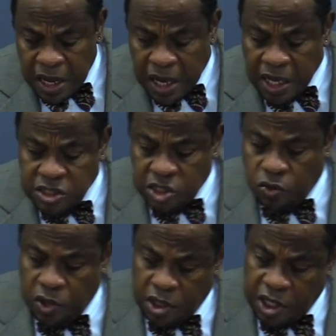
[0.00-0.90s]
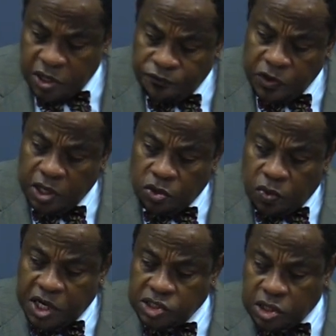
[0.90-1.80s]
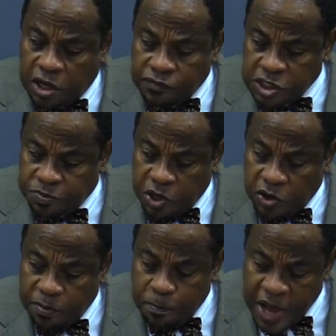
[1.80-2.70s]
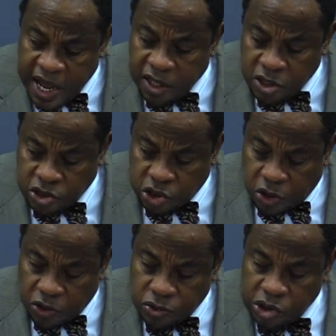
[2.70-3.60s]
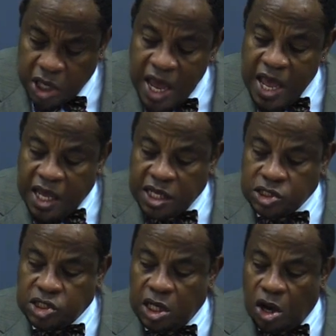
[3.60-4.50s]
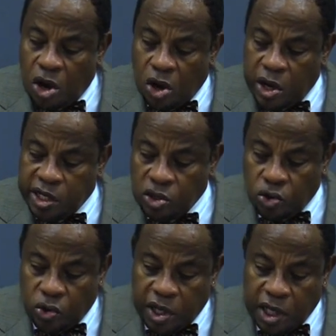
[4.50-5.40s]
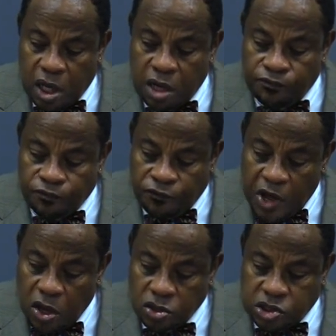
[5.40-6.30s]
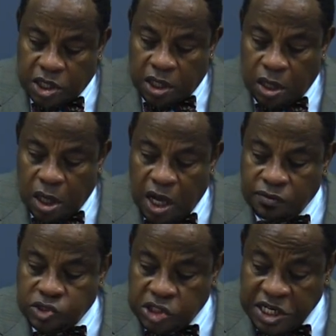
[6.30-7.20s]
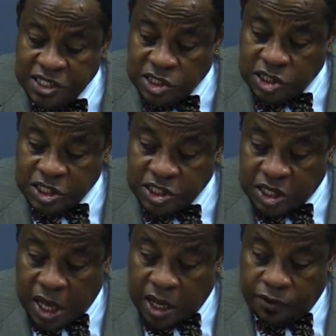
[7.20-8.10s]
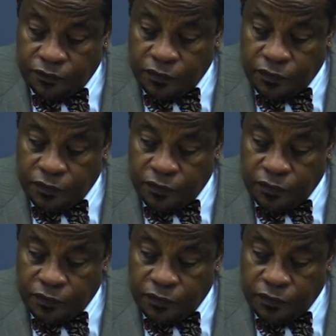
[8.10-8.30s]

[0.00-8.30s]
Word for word: Consequently, the figuration of the Spirit by the church is the ongoing unfolding of Jesus' life,